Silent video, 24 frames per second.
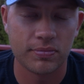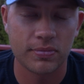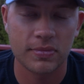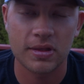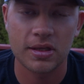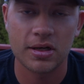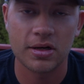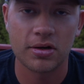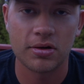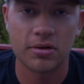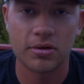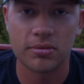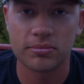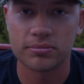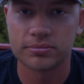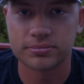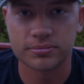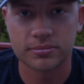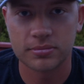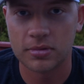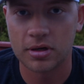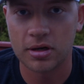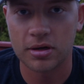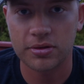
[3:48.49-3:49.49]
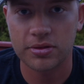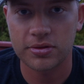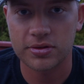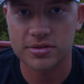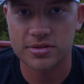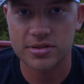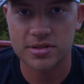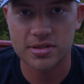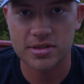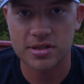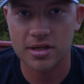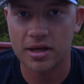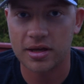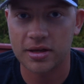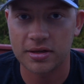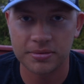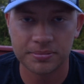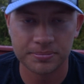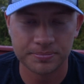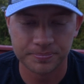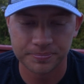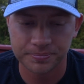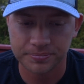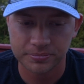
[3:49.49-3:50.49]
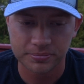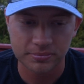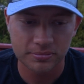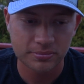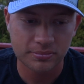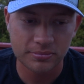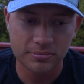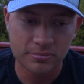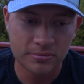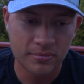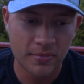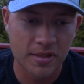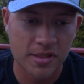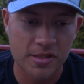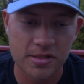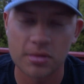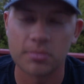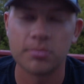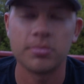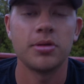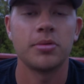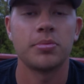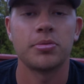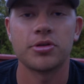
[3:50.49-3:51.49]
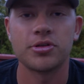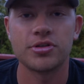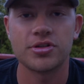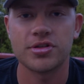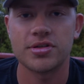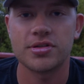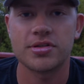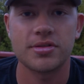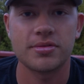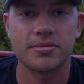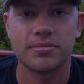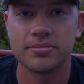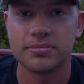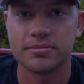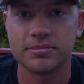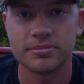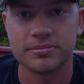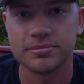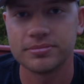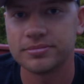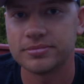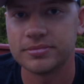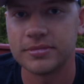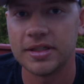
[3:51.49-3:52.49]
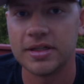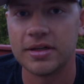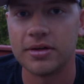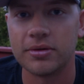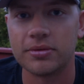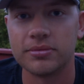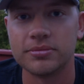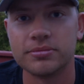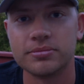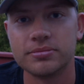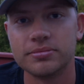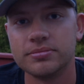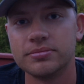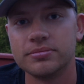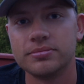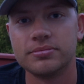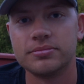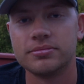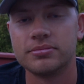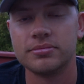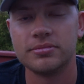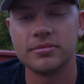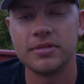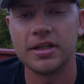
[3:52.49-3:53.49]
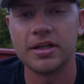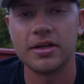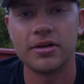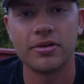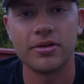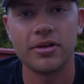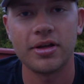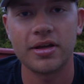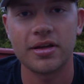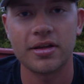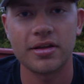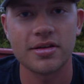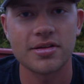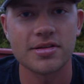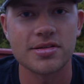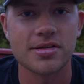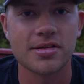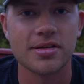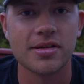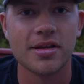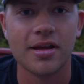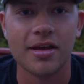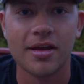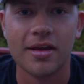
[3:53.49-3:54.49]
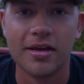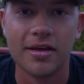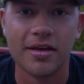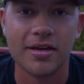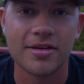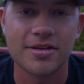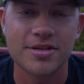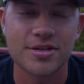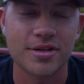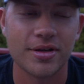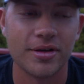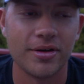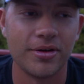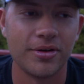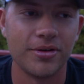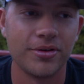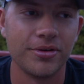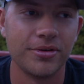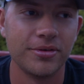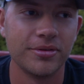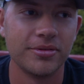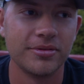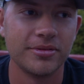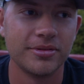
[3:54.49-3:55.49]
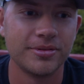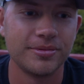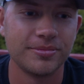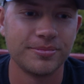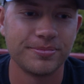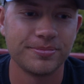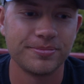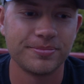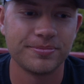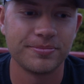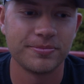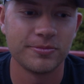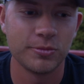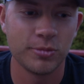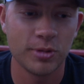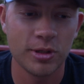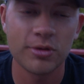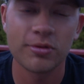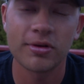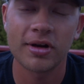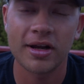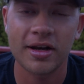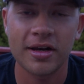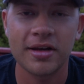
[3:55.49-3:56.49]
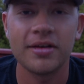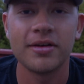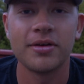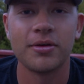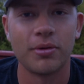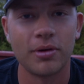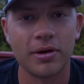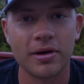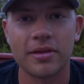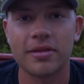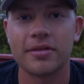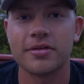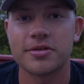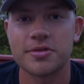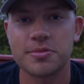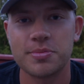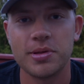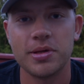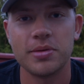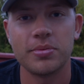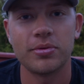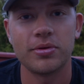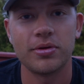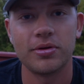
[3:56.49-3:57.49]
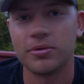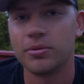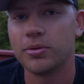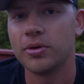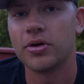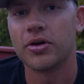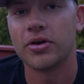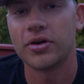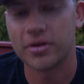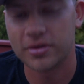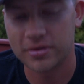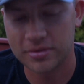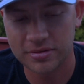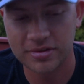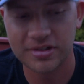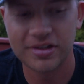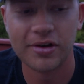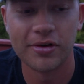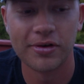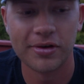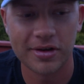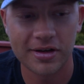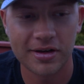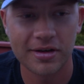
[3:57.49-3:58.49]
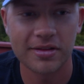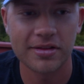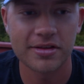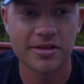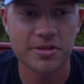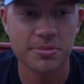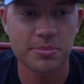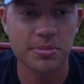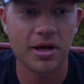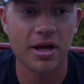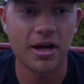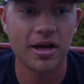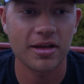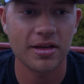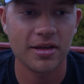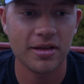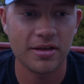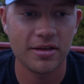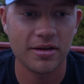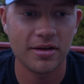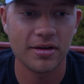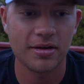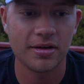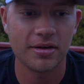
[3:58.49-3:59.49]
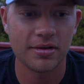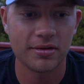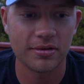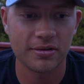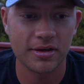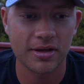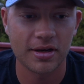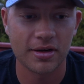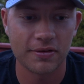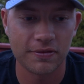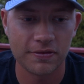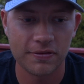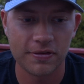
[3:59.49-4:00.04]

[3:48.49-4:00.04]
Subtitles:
you know, all things aside, some people just they don't like us. So we ran into one of those people. We were going into this pocket here and kind of